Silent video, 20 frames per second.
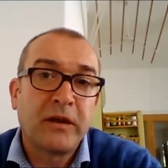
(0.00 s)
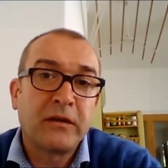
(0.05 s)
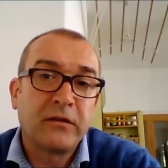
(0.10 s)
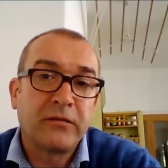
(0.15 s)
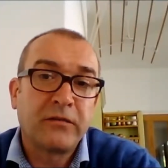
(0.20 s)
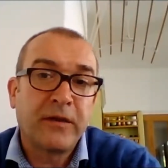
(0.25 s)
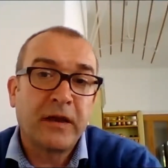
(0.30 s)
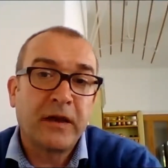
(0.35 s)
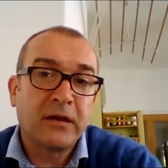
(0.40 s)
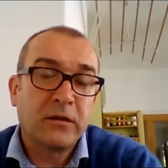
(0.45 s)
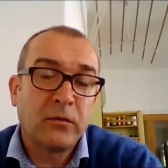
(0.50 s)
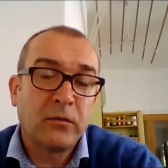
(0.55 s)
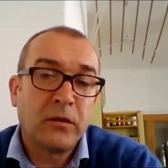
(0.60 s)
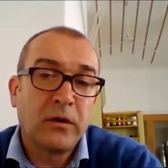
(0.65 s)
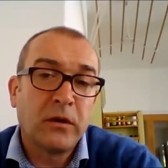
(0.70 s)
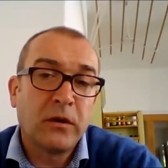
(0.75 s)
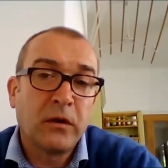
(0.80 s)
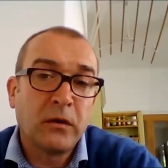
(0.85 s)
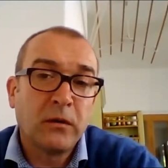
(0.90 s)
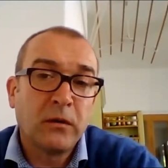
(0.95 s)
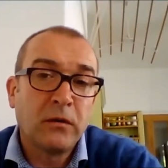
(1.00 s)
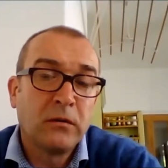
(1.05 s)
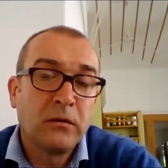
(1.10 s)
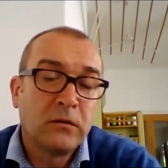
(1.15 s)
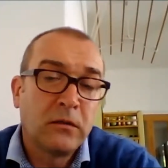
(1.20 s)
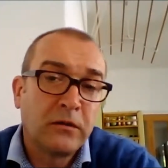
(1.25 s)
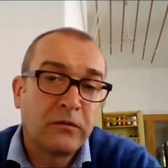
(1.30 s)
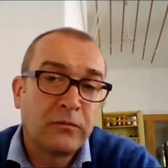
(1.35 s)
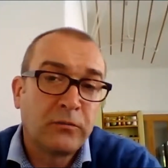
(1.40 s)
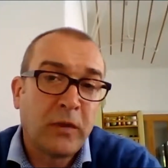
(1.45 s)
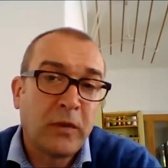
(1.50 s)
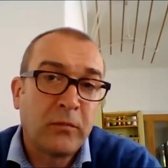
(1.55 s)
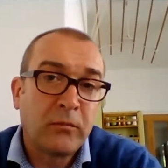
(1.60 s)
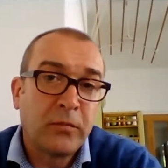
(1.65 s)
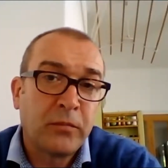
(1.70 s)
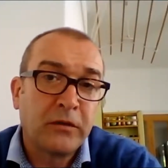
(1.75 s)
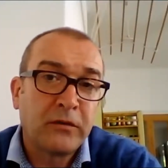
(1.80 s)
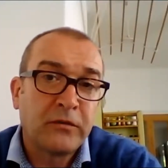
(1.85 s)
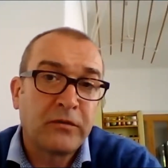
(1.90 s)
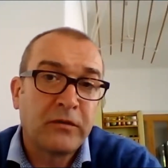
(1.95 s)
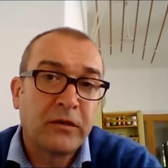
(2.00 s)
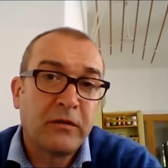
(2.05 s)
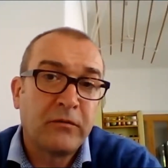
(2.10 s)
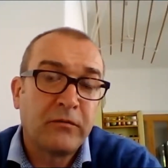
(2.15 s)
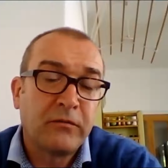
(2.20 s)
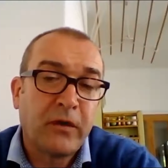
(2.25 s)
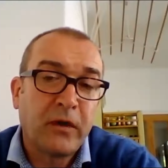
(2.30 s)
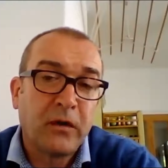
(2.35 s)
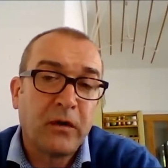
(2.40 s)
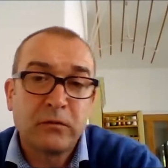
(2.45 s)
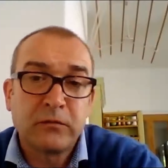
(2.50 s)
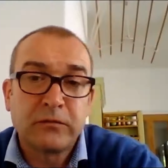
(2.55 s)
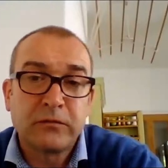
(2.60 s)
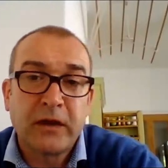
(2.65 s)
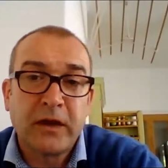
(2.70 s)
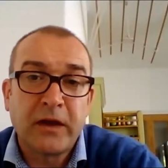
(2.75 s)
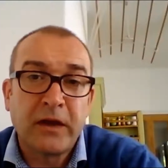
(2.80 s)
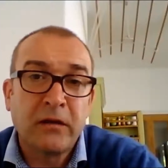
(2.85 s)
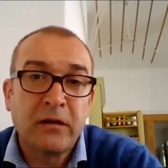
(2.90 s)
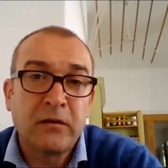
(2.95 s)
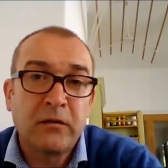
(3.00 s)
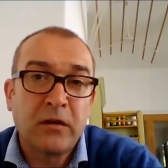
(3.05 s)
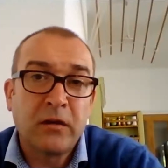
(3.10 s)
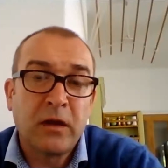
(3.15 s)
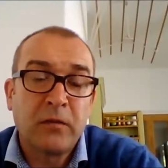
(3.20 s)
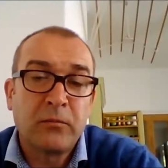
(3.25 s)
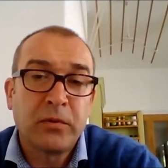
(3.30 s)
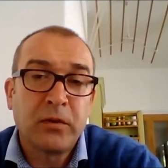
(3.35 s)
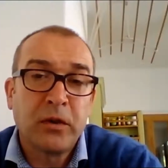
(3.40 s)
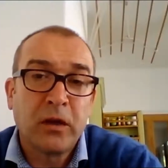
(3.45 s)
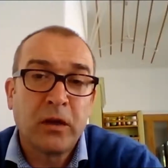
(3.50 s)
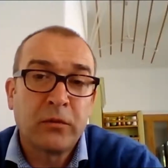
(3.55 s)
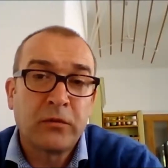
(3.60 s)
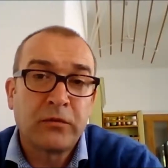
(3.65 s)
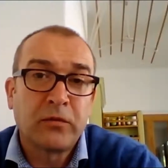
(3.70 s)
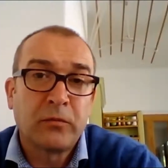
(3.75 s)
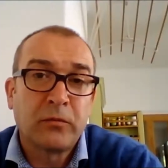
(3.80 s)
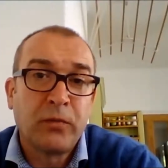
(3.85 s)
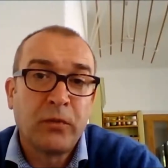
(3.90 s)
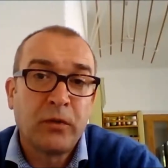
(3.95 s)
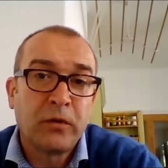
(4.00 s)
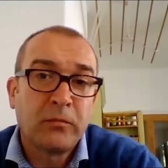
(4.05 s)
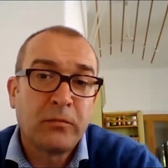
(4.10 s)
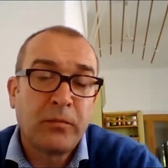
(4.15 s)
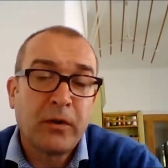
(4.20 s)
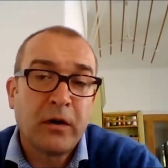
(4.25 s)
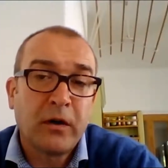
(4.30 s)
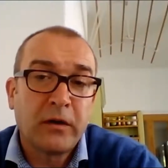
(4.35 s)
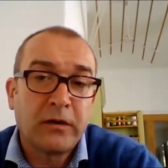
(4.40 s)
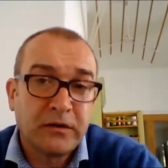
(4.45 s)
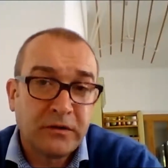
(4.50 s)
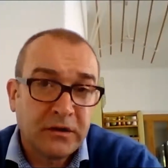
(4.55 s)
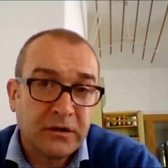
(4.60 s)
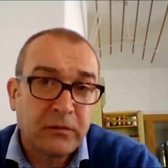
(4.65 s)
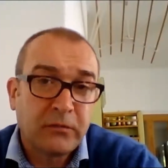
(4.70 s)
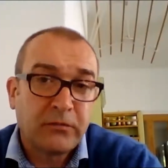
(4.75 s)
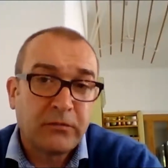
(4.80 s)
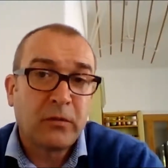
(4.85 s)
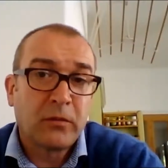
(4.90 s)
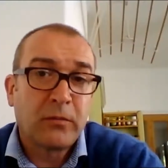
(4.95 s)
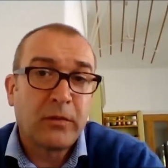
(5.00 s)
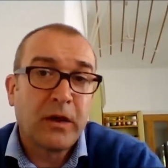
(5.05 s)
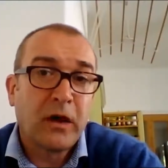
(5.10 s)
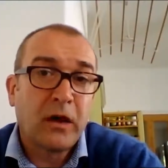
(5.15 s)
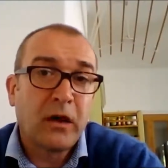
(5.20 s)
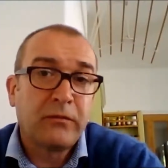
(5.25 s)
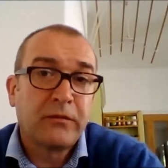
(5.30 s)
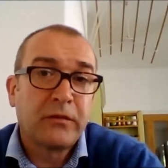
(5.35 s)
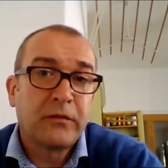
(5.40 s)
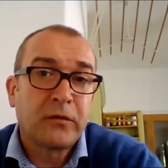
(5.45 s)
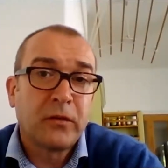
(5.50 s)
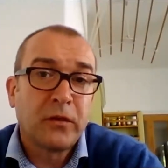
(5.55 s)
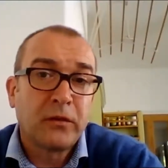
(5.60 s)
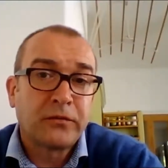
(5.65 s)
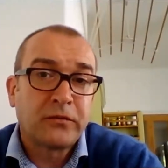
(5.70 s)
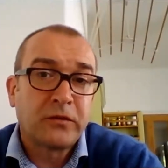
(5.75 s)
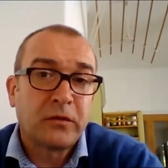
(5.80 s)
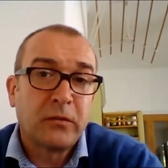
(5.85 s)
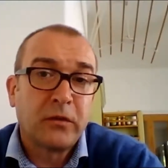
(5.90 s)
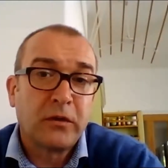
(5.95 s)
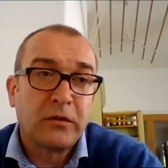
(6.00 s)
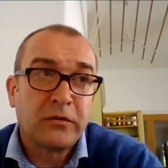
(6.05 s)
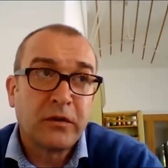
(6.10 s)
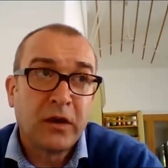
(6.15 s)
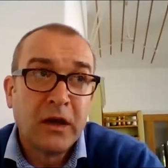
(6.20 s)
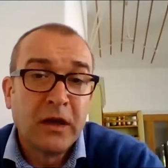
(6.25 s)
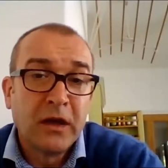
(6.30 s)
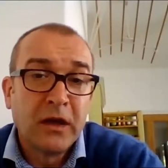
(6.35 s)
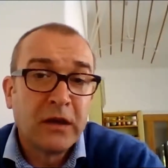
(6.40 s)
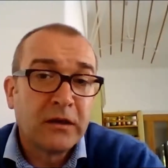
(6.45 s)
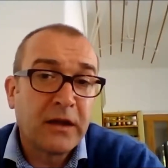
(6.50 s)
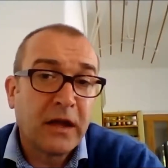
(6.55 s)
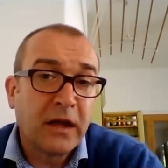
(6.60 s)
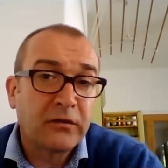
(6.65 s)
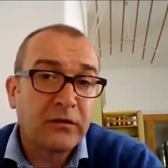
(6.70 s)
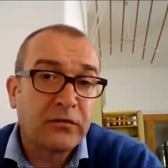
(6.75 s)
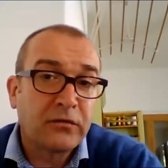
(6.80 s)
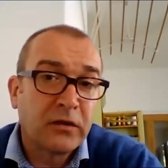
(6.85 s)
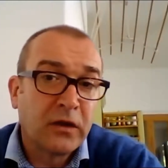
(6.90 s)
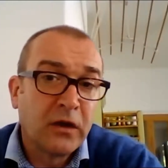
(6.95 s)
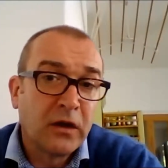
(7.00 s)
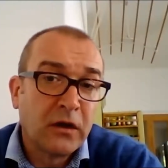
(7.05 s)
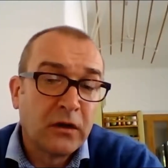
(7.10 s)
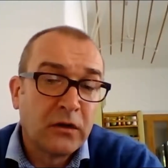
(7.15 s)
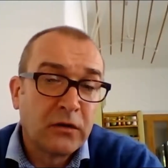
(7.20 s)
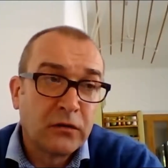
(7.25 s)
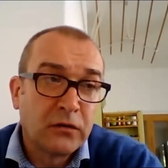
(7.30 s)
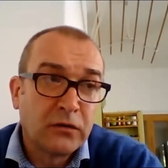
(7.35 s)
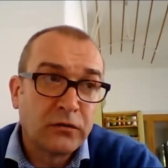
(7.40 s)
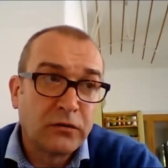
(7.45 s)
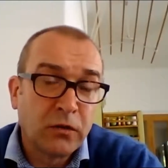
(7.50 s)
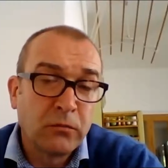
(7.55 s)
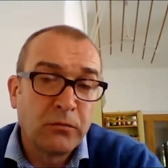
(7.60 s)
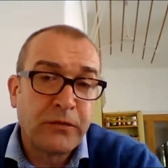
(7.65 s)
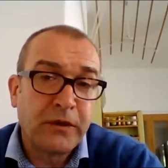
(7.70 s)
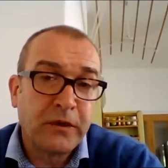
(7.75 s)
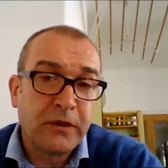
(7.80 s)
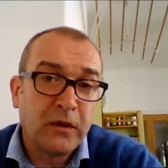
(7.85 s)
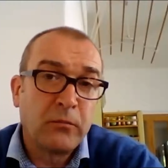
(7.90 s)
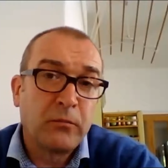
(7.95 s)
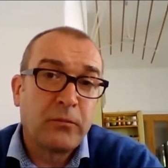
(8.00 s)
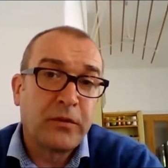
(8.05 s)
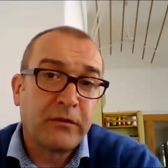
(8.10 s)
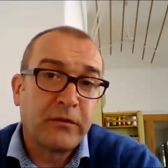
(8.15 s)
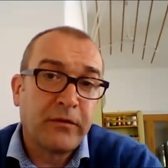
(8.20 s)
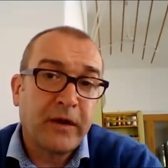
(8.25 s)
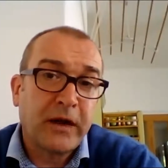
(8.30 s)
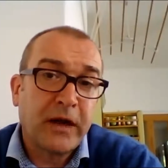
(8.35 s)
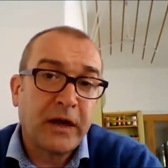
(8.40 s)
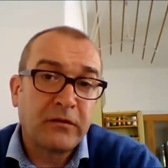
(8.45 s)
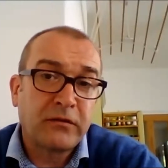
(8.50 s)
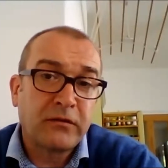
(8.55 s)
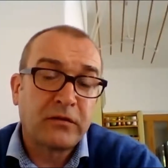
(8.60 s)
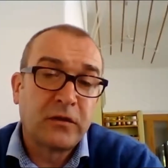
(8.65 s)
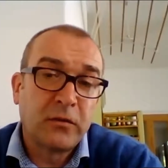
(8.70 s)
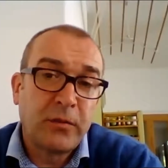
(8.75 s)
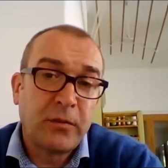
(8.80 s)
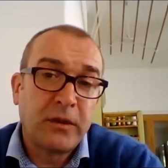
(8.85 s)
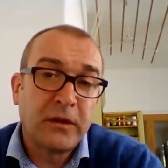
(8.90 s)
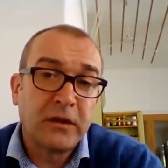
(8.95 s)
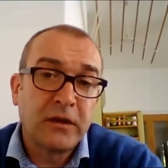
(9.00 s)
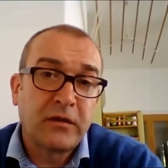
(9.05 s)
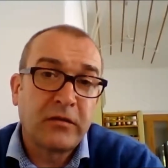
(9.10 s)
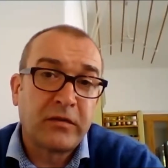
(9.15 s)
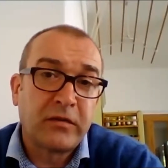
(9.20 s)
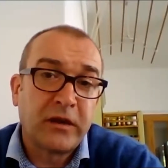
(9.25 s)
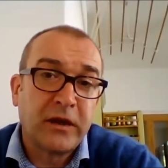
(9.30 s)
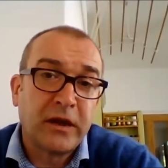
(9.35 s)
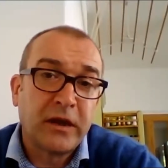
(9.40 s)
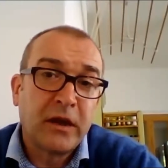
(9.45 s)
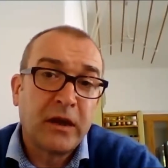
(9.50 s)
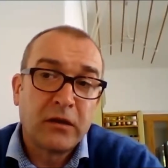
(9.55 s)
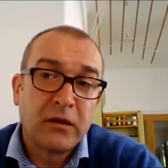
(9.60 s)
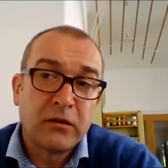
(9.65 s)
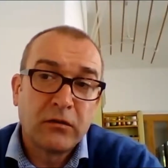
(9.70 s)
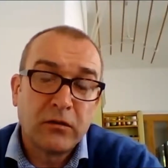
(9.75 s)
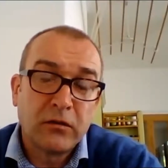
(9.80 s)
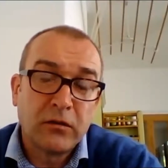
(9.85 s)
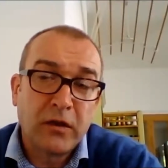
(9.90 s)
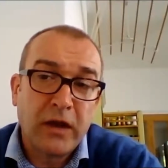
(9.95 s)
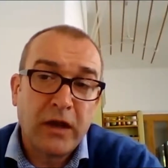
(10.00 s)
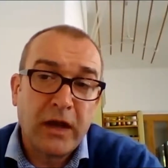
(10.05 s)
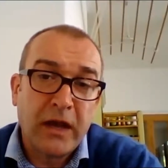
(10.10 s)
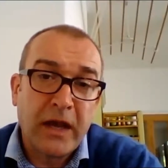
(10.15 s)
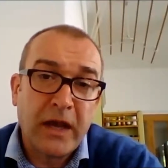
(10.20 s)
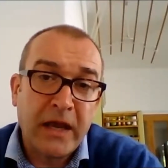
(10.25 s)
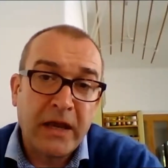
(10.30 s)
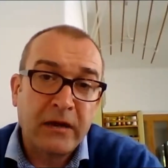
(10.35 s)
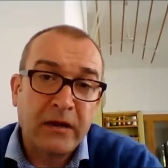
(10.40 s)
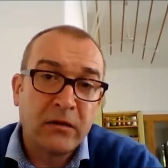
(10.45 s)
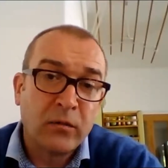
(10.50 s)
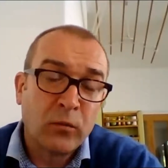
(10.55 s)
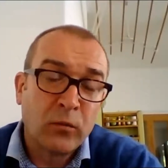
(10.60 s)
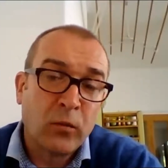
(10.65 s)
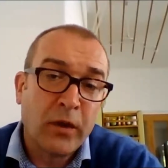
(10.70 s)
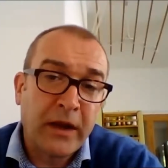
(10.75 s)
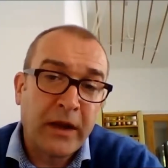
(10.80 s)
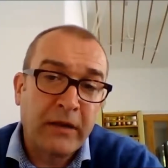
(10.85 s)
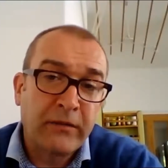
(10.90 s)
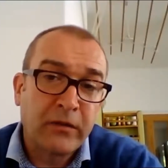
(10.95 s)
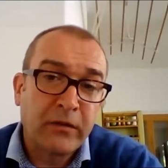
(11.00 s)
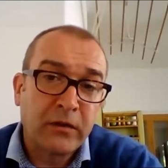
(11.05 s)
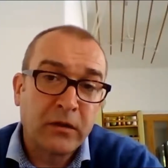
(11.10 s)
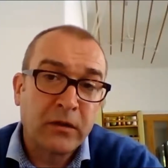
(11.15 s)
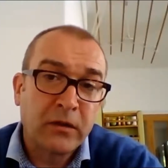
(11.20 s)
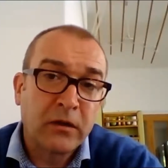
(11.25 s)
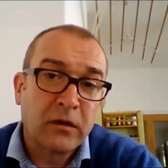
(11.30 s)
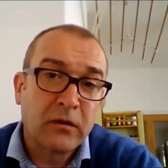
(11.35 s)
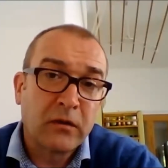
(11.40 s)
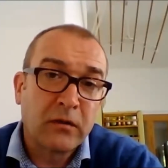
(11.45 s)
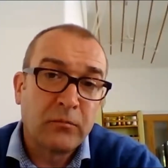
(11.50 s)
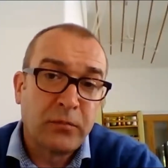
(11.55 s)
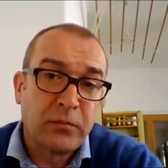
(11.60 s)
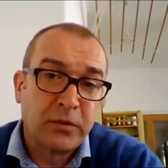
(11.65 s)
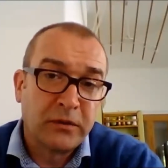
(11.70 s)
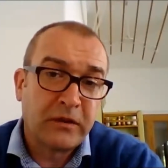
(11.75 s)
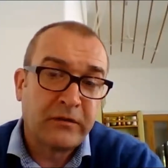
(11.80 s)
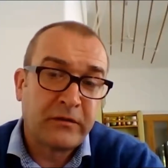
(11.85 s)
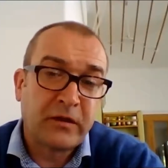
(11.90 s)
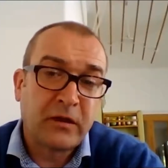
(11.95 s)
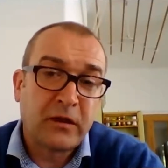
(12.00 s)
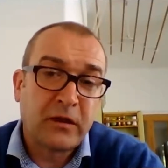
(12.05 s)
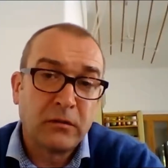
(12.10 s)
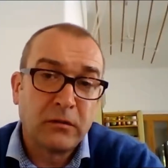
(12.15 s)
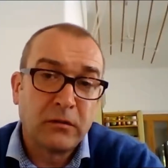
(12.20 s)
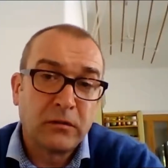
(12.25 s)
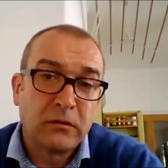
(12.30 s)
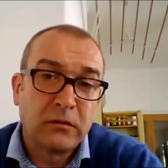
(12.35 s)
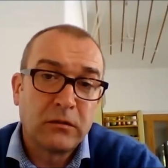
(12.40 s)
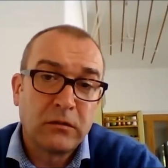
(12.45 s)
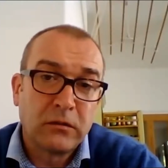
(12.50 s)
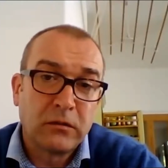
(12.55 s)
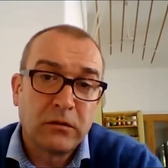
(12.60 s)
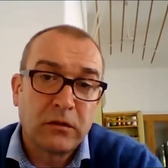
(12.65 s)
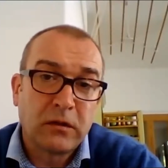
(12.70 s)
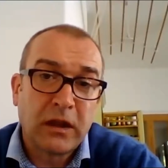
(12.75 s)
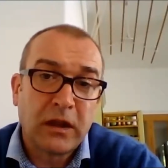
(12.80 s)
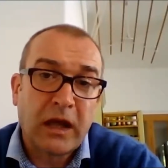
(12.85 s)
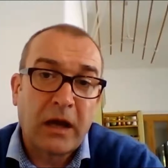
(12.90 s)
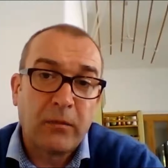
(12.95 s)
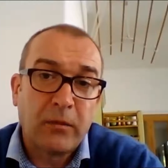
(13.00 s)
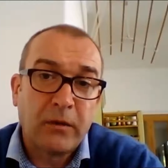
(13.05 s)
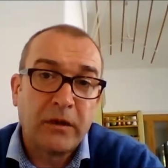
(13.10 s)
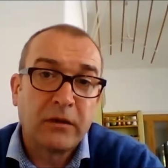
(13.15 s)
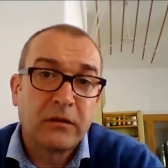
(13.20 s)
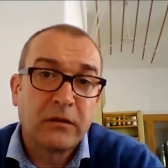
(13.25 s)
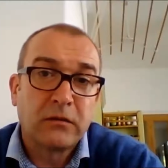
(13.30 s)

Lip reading: The fact that we're all, as members, involved in employment support partnerships on behalf of customers, that's something that provides stability in whatever political climate